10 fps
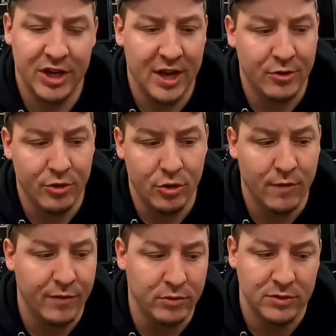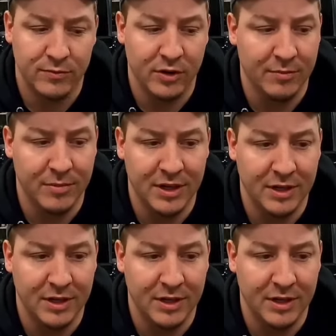I don't know if it was from